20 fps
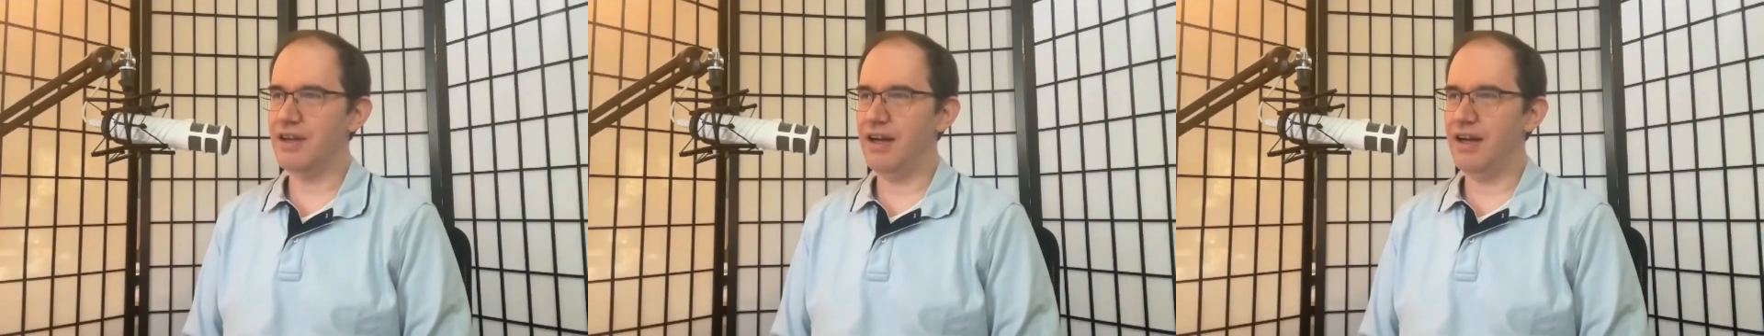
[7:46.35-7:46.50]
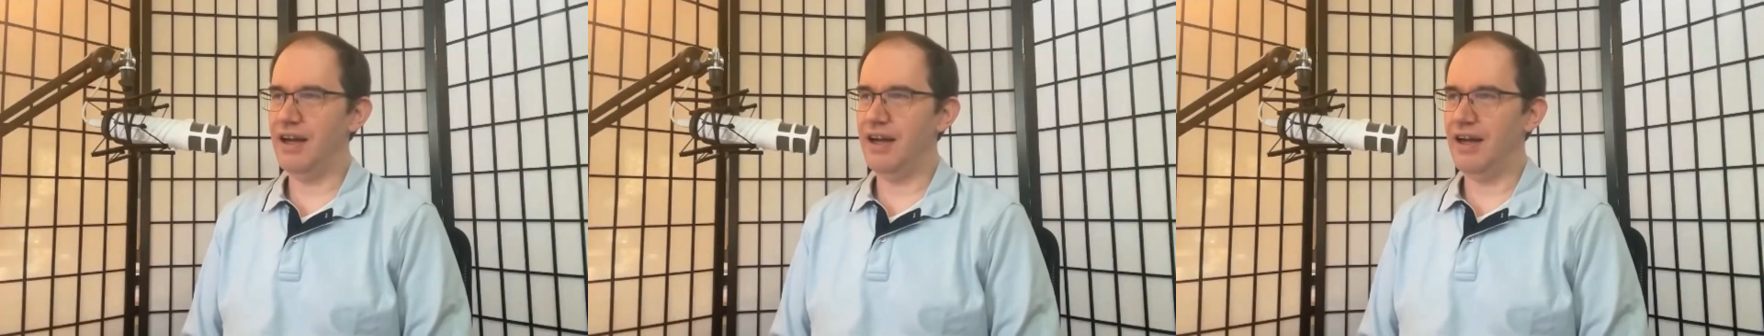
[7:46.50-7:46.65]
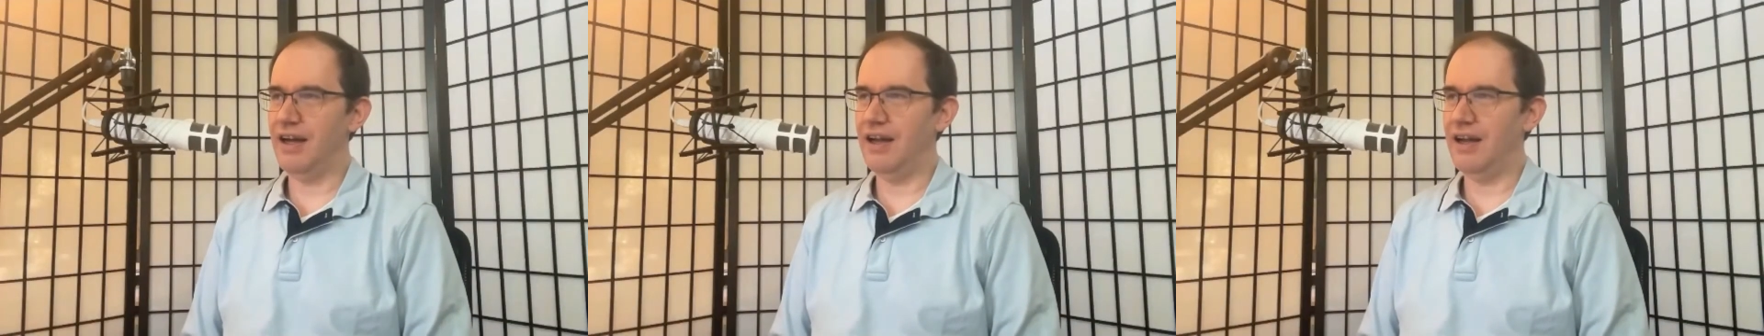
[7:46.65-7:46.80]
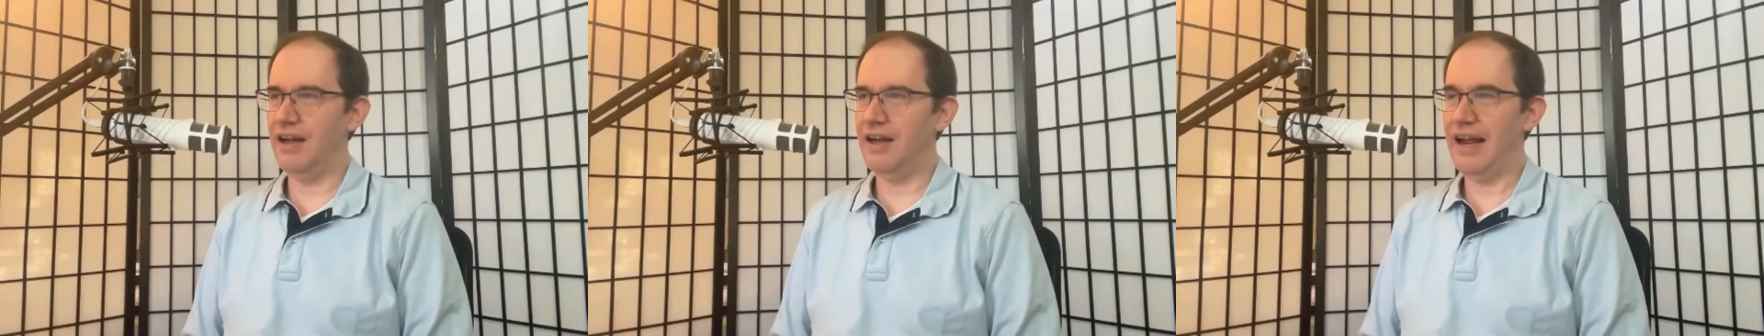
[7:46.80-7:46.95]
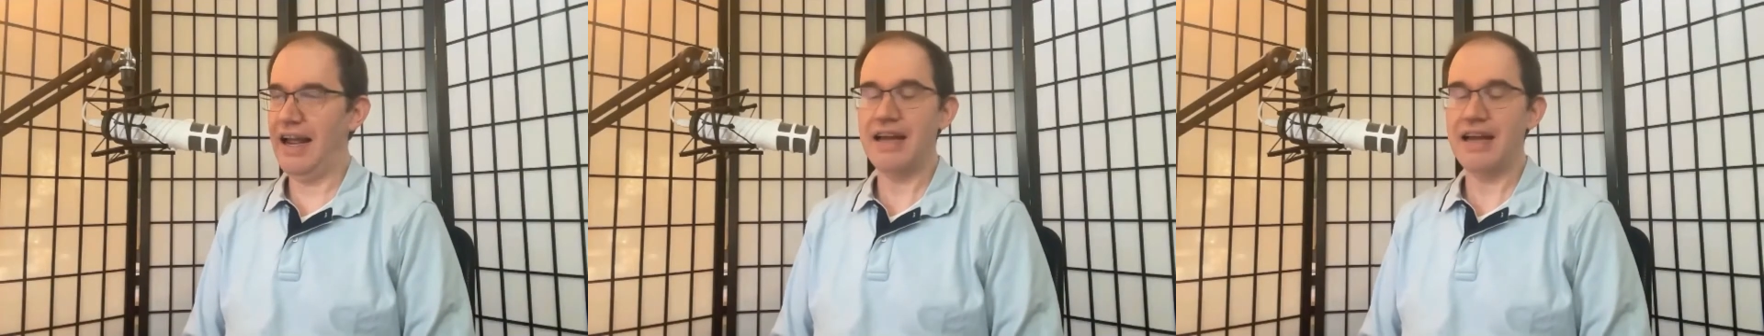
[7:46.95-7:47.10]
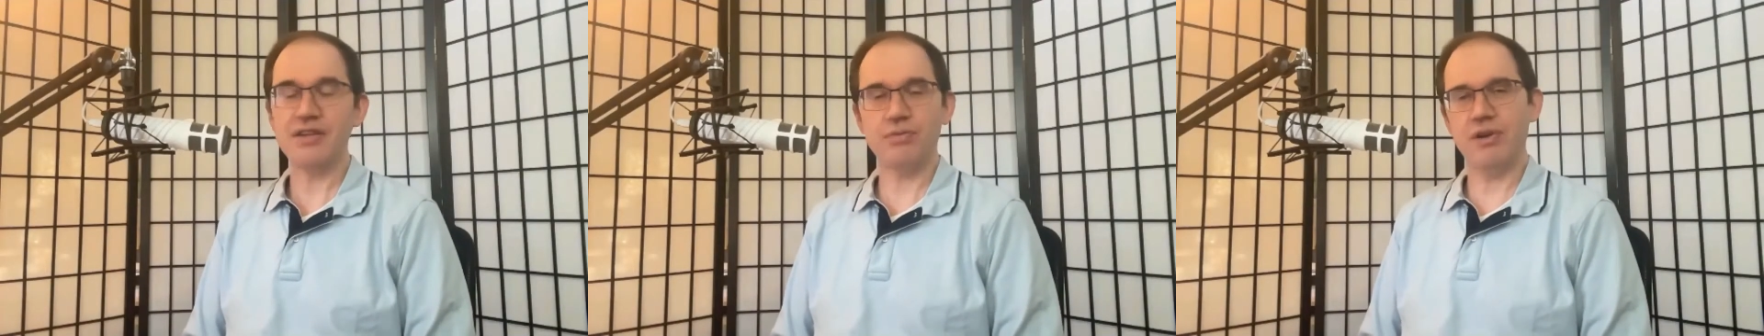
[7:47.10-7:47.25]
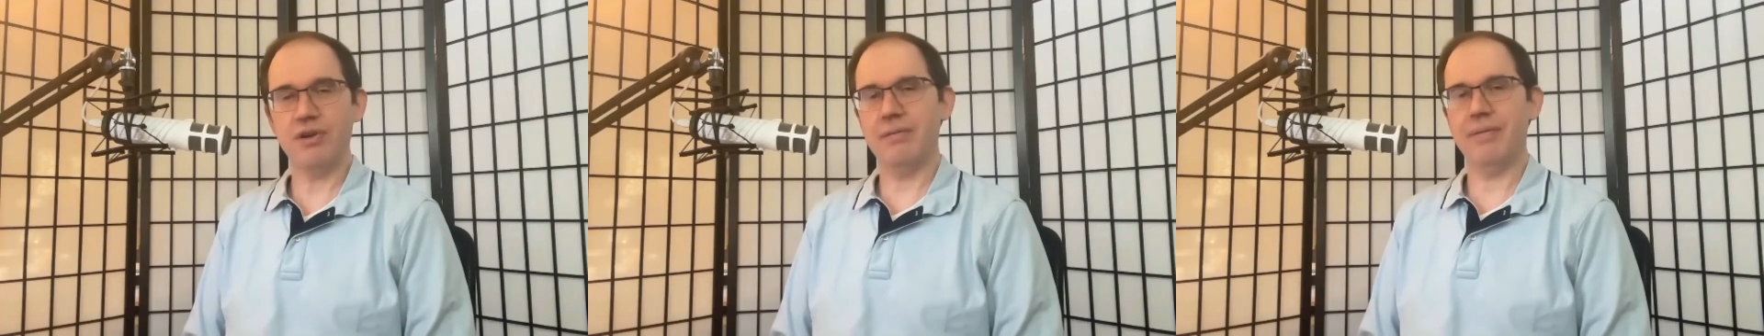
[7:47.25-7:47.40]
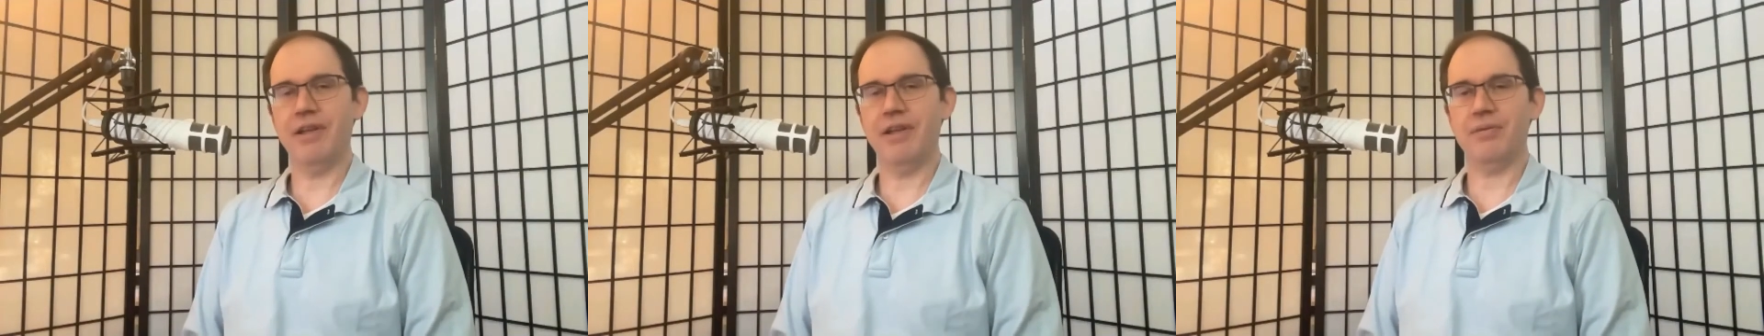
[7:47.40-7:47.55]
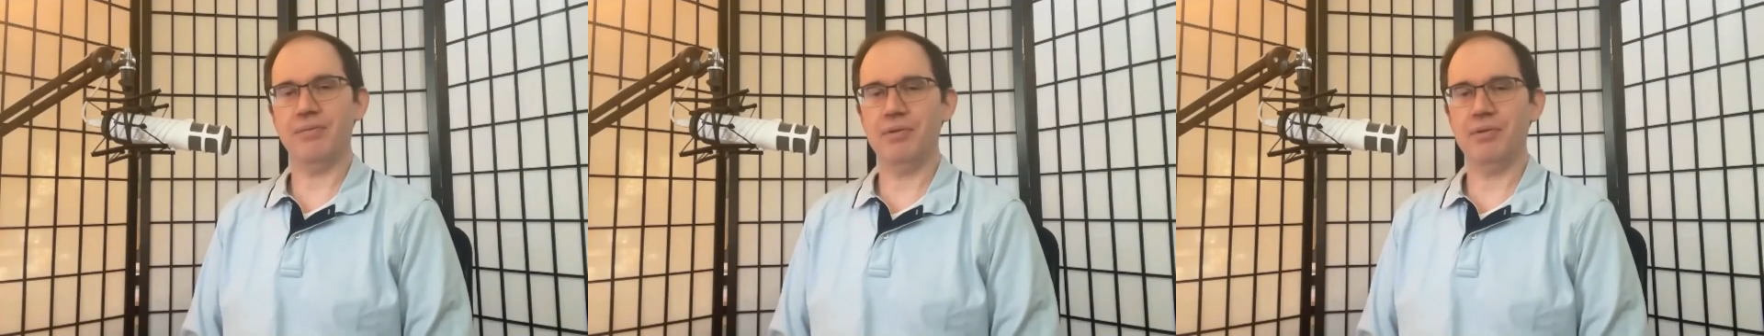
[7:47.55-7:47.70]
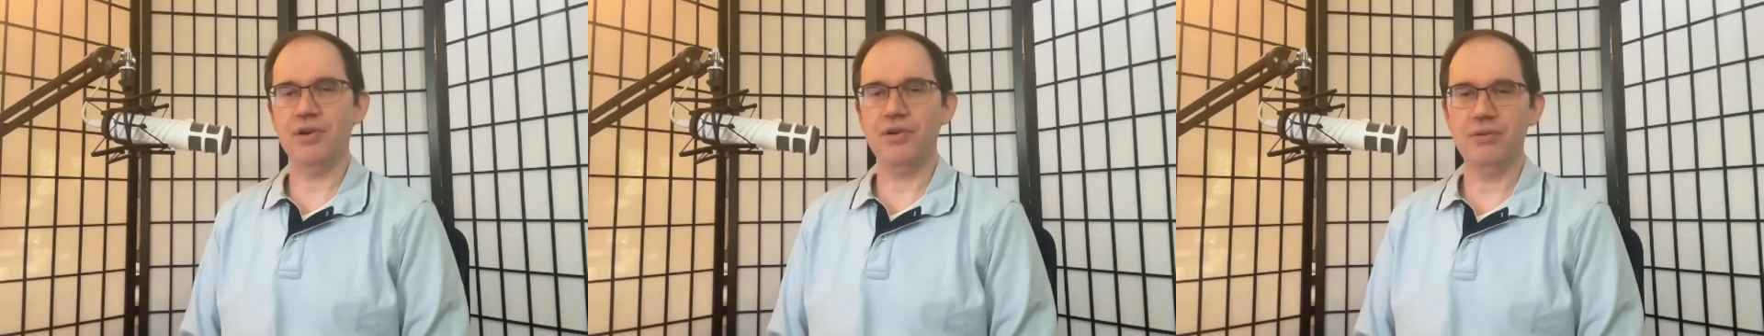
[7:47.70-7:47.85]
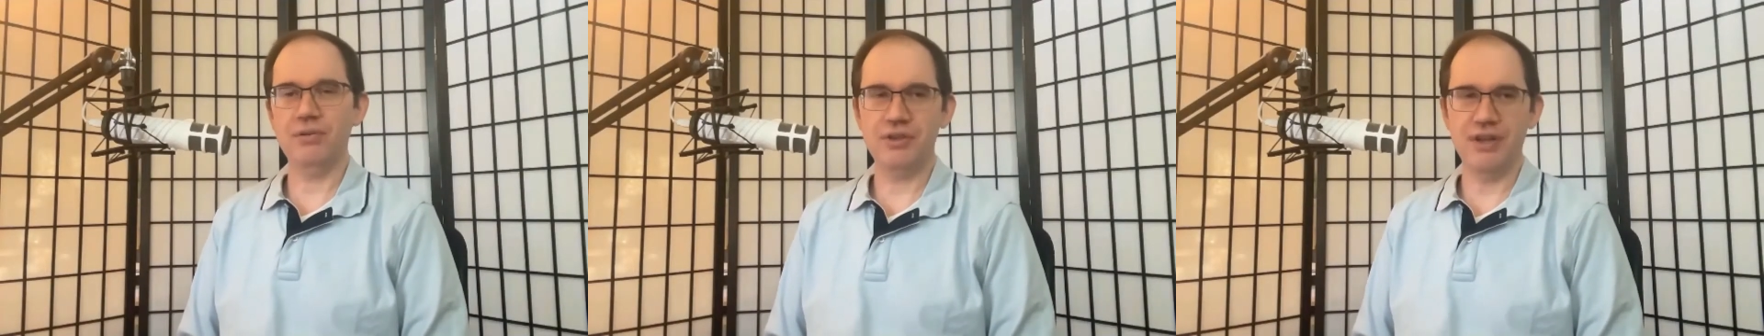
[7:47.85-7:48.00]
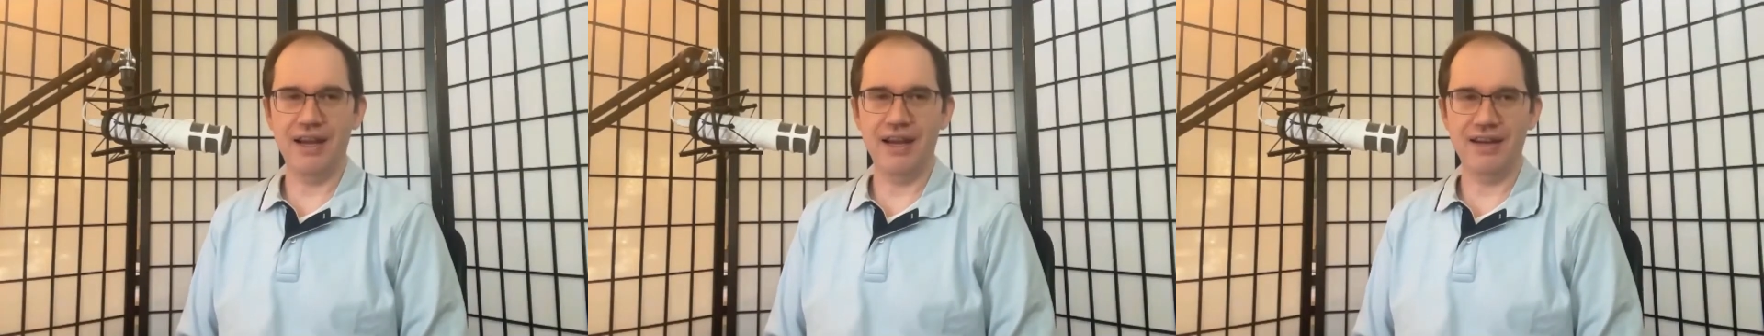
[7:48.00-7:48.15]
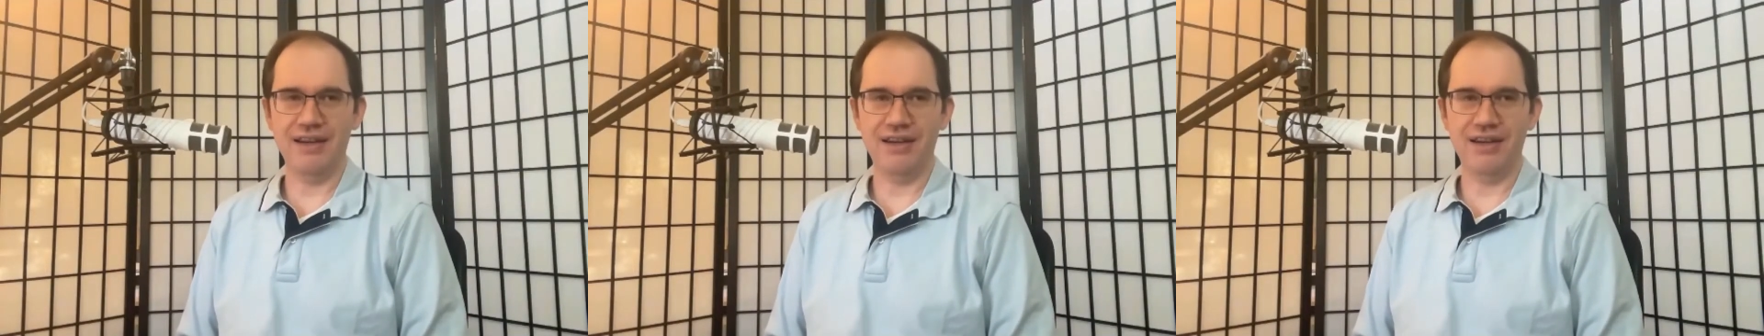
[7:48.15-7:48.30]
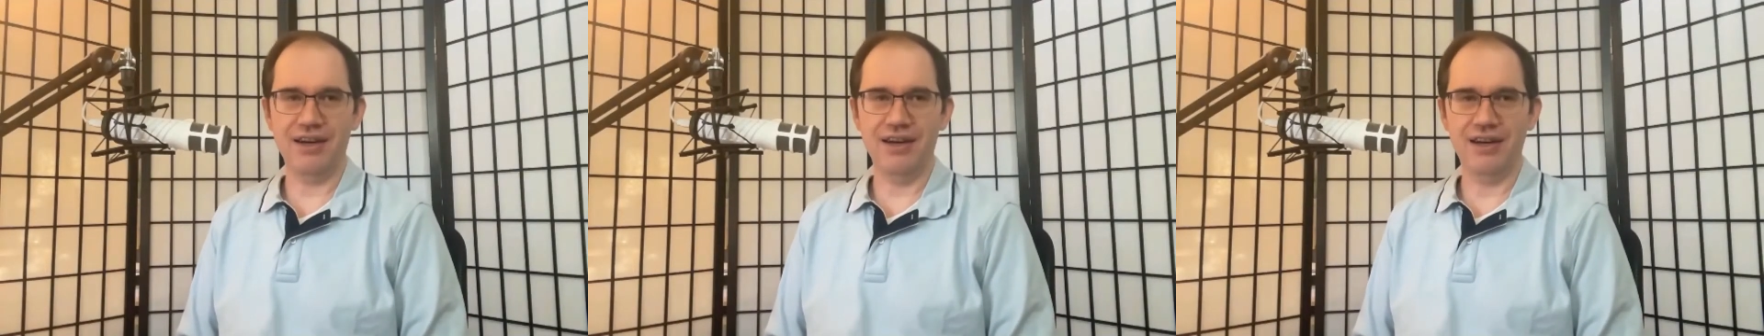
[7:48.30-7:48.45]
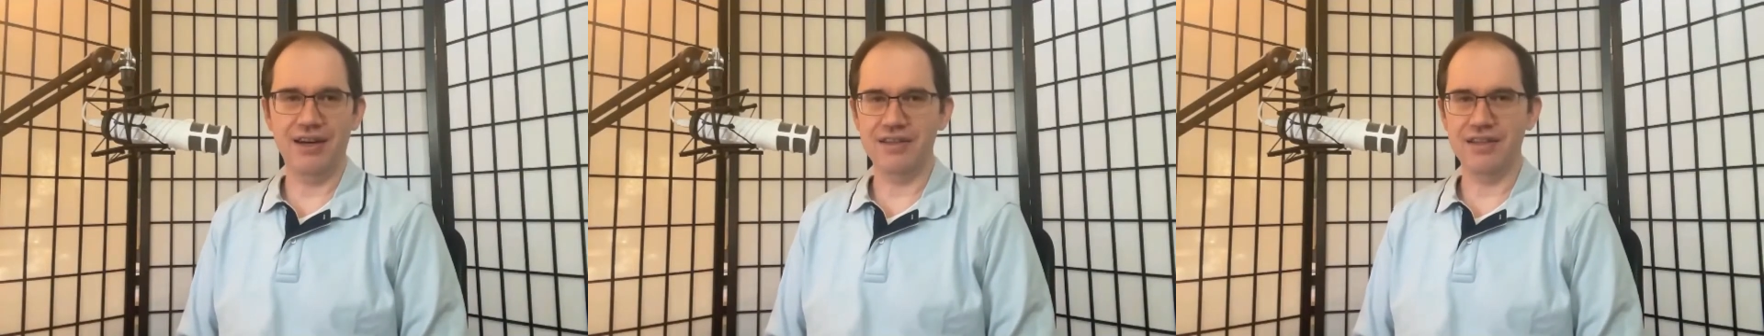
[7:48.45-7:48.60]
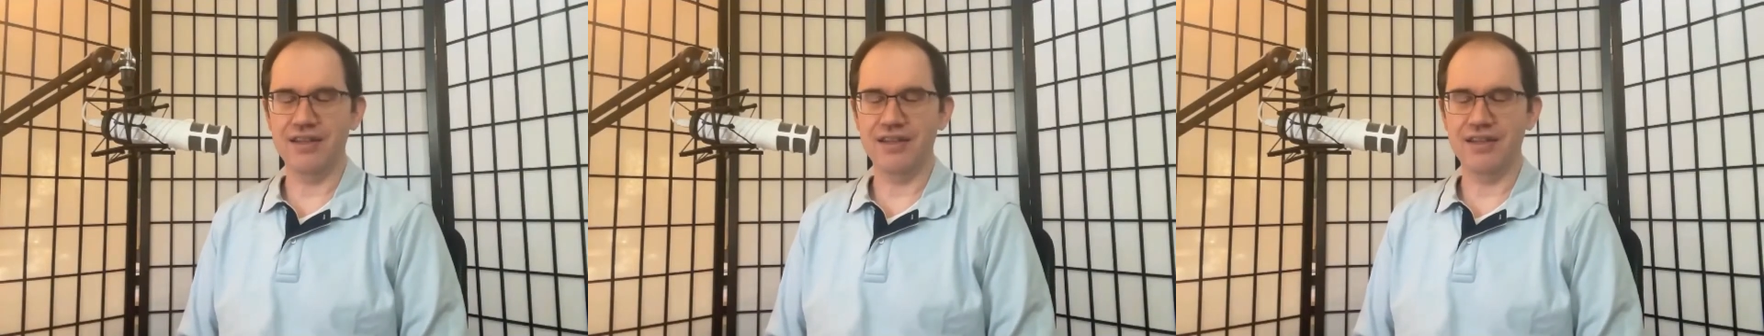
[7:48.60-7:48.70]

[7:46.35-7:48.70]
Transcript: I asked what about the pros and cons,